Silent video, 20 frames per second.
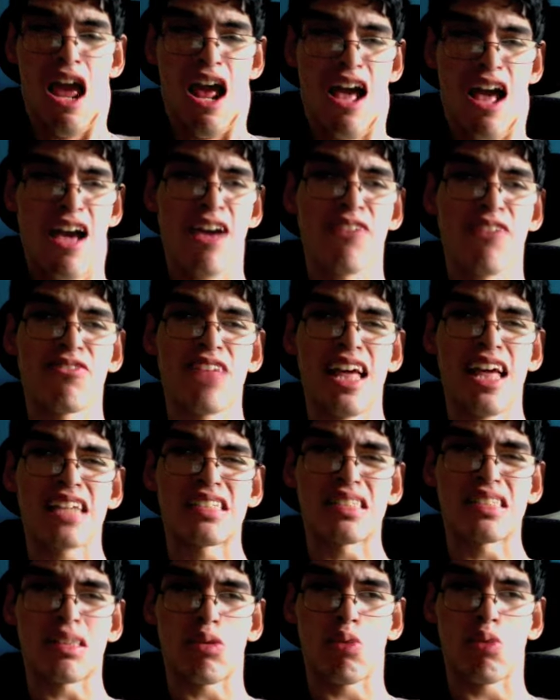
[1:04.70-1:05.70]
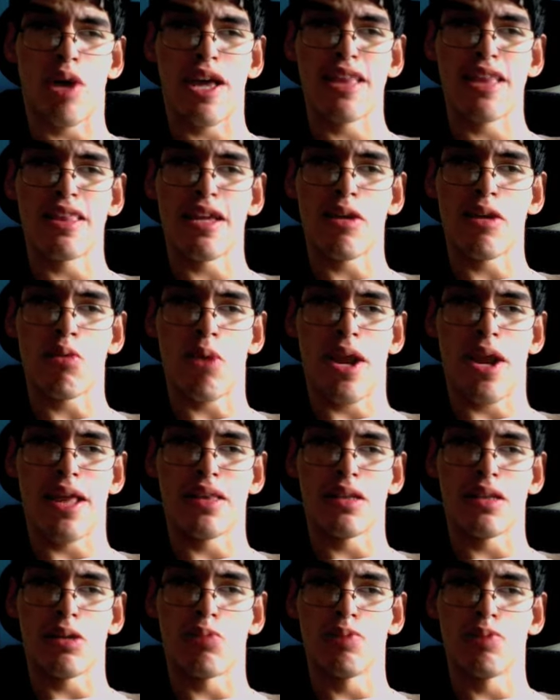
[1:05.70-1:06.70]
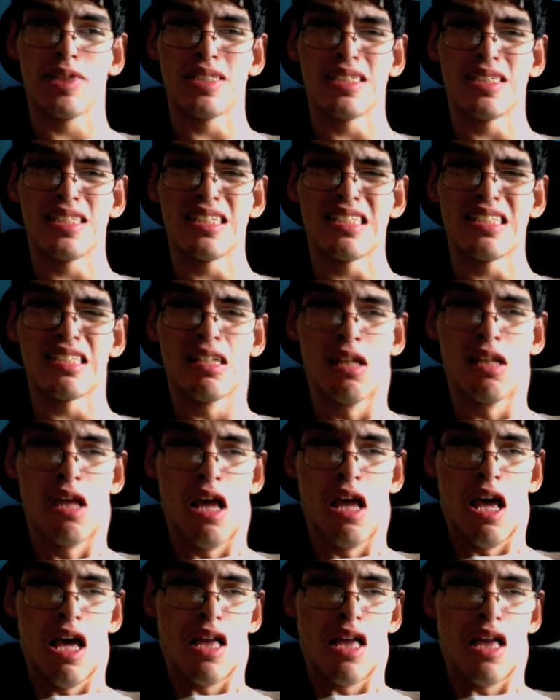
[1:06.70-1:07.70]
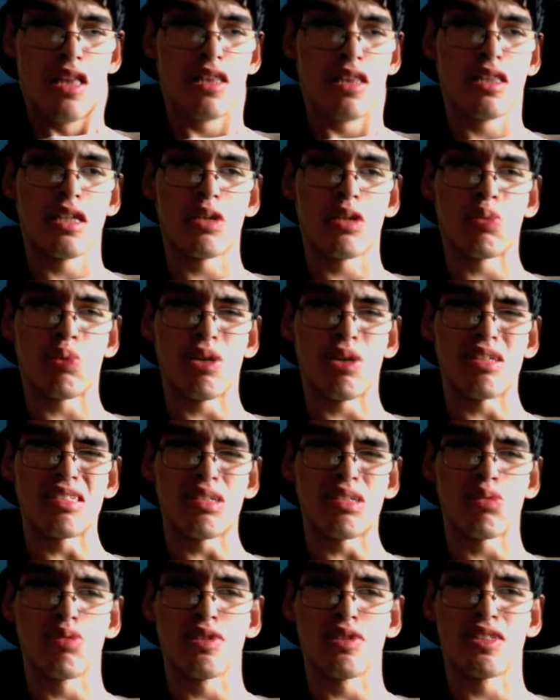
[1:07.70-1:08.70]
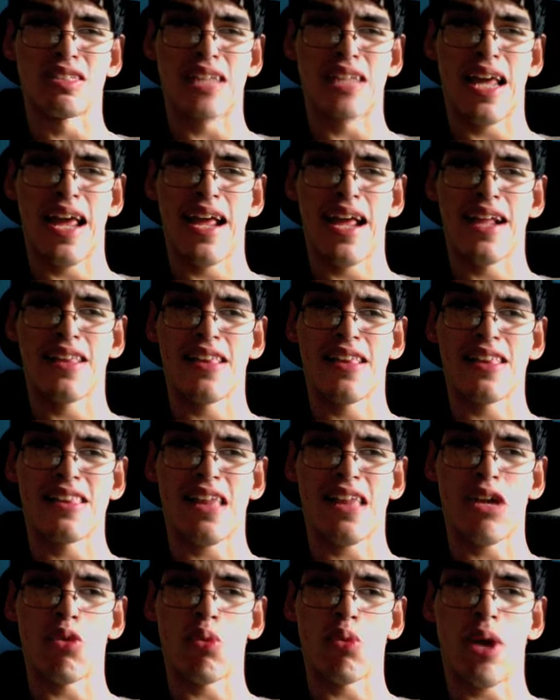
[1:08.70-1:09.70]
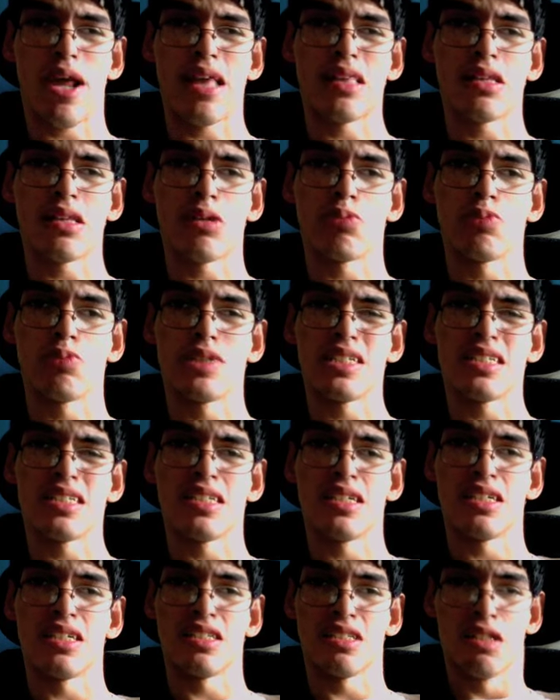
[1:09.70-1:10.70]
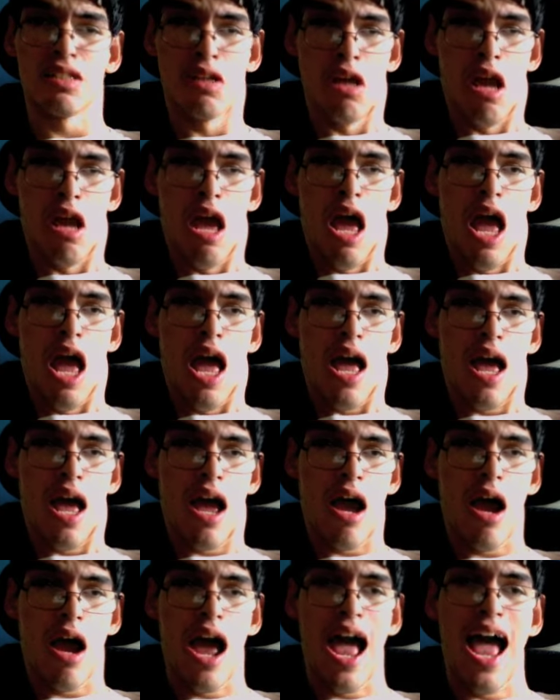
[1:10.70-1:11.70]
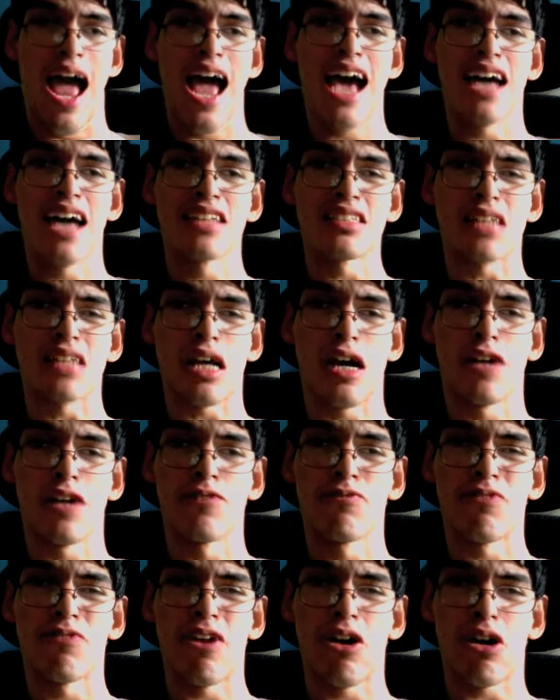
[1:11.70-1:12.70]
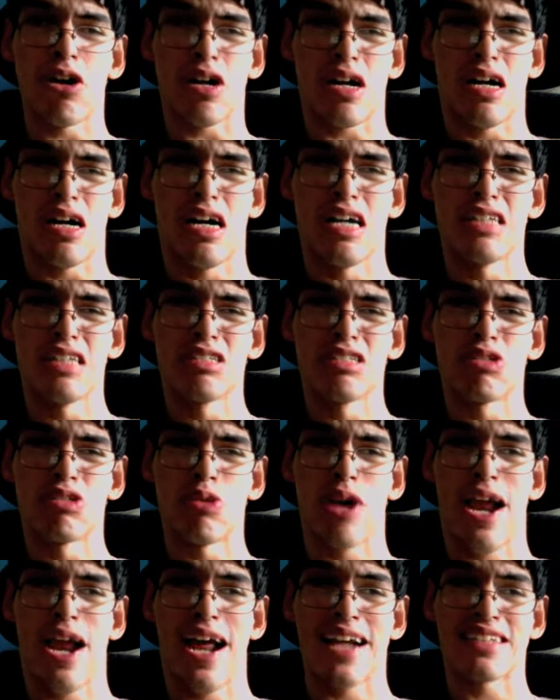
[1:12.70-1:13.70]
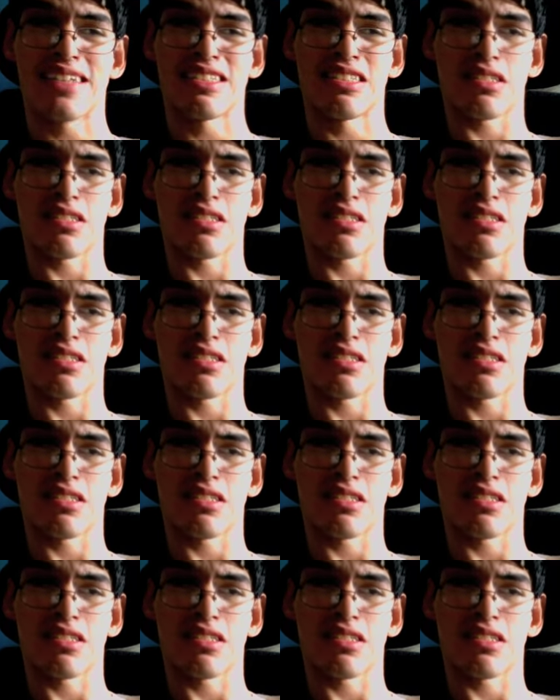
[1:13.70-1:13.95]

if that's the way they ran their business. This person was saying that they ran their business as unfair contracts.